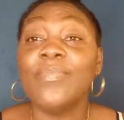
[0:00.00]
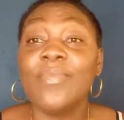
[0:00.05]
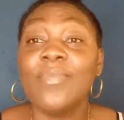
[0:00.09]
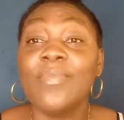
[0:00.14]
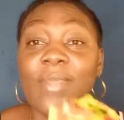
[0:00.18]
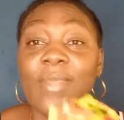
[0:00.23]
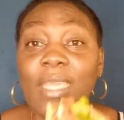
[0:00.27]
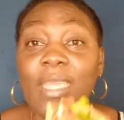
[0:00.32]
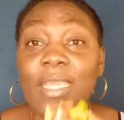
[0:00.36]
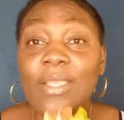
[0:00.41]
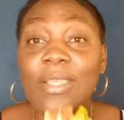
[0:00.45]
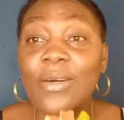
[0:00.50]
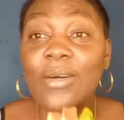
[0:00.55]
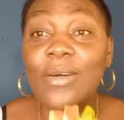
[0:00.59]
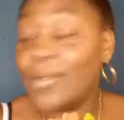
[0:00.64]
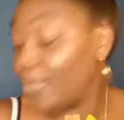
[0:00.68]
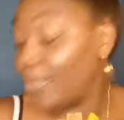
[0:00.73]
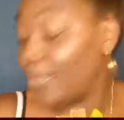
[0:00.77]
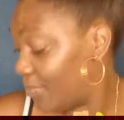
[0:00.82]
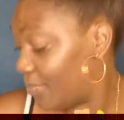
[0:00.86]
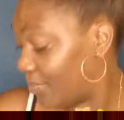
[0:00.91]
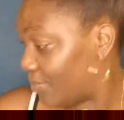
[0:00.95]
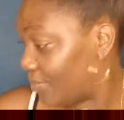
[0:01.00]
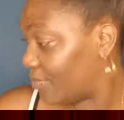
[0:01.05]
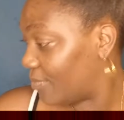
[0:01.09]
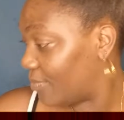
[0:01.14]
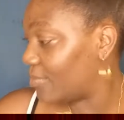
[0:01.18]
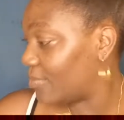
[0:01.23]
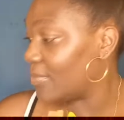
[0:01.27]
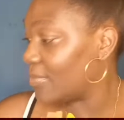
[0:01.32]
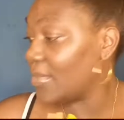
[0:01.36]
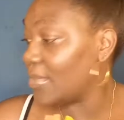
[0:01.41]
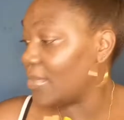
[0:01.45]
you know
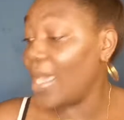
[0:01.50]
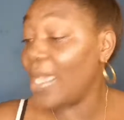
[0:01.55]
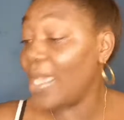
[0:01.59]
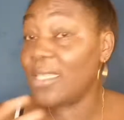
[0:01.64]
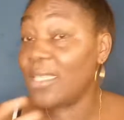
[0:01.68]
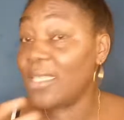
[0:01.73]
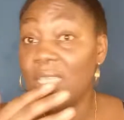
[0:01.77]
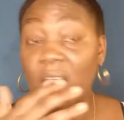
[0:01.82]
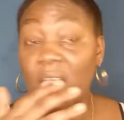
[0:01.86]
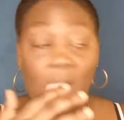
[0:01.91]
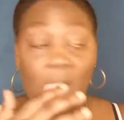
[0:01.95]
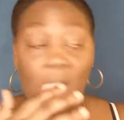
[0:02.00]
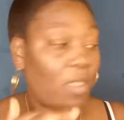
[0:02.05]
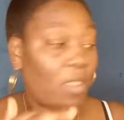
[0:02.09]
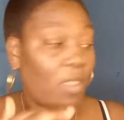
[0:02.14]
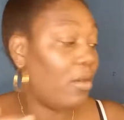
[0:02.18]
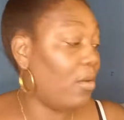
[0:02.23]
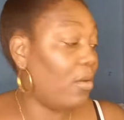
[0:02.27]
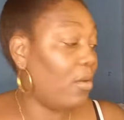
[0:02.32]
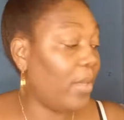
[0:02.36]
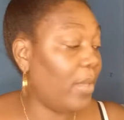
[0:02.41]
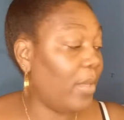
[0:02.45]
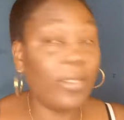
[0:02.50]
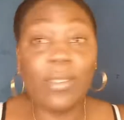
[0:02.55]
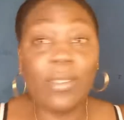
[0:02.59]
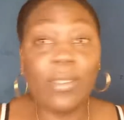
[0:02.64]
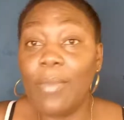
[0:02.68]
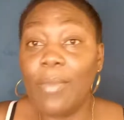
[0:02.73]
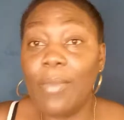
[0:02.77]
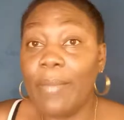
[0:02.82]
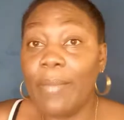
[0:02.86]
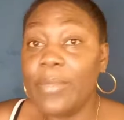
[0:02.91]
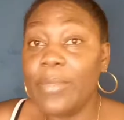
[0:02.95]
guys the comment them
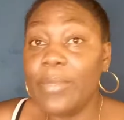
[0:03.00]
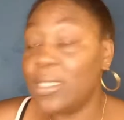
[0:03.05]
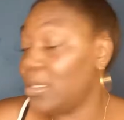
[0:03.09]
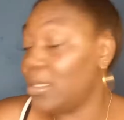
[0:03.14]
I miss